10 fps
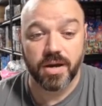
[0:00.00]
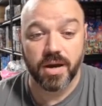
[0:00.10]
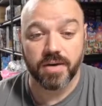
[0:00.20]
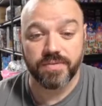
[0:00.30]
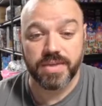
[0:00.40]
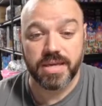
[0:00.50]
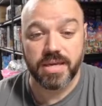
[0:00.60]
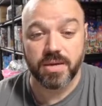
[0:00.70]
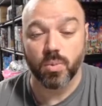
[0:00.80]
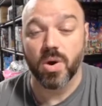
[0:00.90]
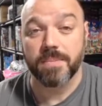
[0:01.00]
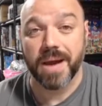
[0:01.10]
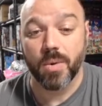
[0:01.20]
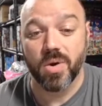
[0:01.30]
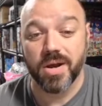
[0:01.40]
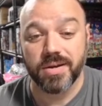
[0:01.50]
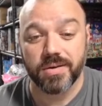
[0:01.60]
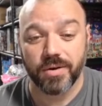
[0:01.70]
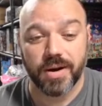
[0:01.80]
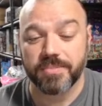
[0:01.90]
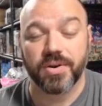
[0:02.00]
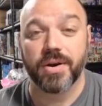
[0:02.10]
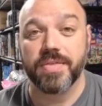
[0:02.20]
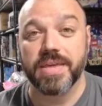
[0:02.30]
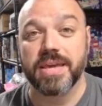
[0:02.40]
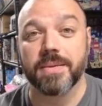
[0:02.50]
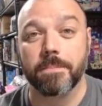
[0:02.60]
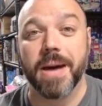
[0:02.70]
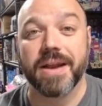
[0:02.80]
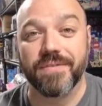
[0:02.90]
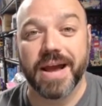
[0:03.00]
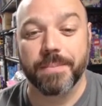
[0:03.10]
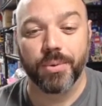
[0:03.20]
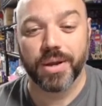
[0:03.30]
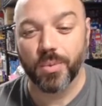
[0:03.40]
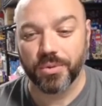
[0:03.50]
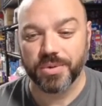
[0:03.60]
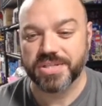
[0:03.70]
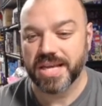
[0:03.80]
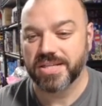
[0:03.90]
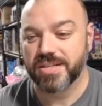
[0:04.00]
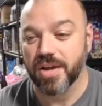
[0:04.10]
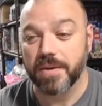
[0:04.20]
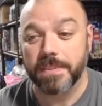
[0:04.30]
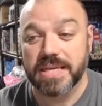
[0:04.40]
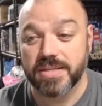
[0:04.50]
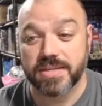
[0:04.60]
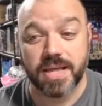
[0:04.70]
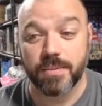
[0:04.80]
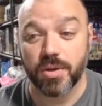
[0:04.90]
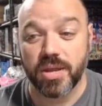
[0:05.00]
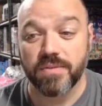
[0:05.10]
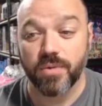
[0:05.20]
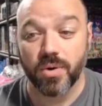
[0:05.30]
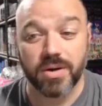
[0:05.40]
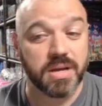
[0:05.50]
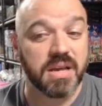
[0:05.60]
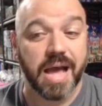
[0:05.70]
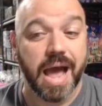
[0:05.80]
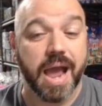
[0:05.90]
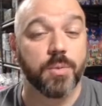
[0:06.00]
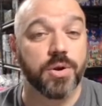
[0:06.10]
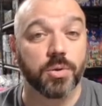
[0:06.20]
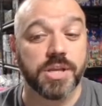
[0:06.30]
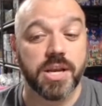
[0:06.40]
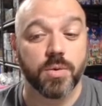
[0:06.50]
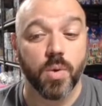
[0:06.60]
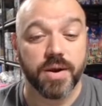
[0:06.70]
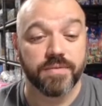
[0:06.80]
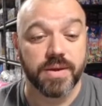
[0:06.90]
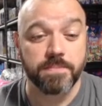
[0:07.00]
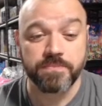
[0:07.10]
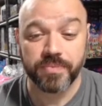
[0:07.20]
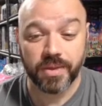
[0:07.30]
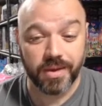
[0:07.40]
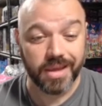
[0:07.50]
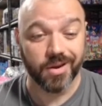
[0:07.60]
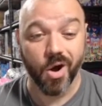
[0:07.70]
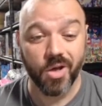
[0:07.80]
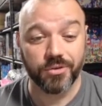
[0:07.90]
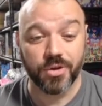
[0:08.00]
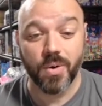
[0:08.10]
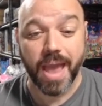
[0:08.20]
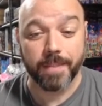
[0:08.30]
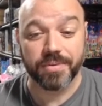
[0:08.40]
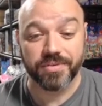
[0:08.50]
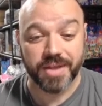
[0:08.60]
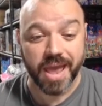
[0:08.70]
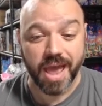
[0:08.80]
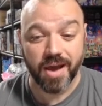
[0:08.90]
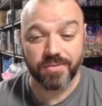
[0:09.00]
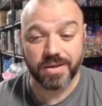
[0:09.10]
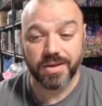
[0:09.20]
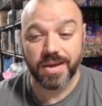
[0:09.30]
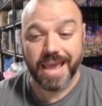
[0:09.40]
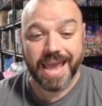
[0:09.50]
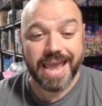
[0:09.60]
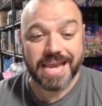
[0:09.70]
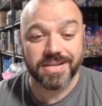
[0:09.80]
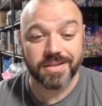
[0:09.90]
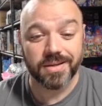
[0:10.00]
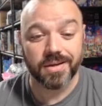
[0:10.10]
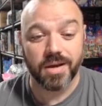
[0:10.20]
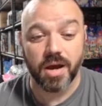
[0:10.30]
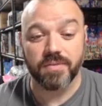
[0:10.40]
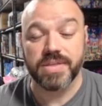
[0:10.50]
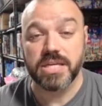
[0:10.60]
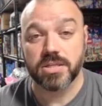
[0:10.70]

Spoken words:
of the the modified brick with recessed stud pieces that I'm looking for. I would only need 1 of them. It also happens to have 8 of the